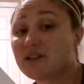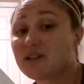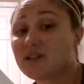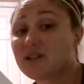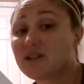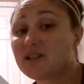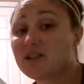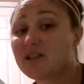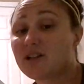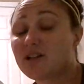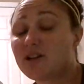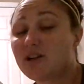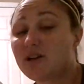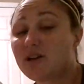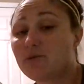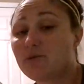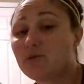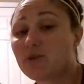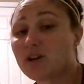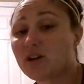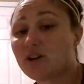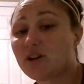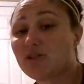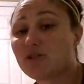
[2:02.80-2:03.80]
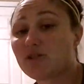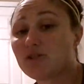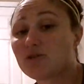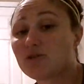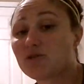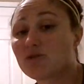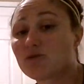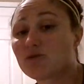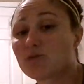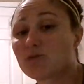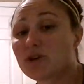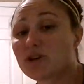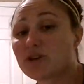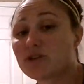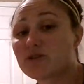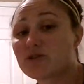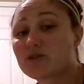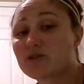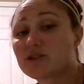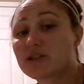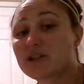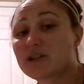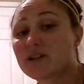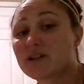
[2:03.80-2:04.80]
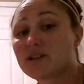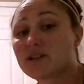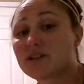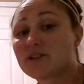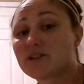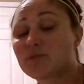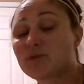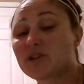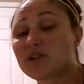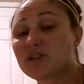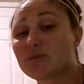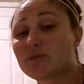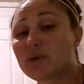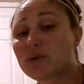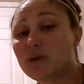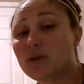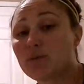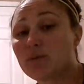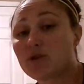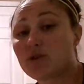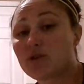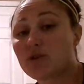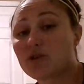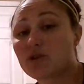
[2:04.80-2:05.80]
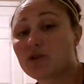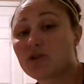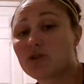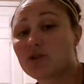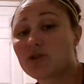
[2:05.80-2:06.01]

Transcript: on a regular printer size piece of paper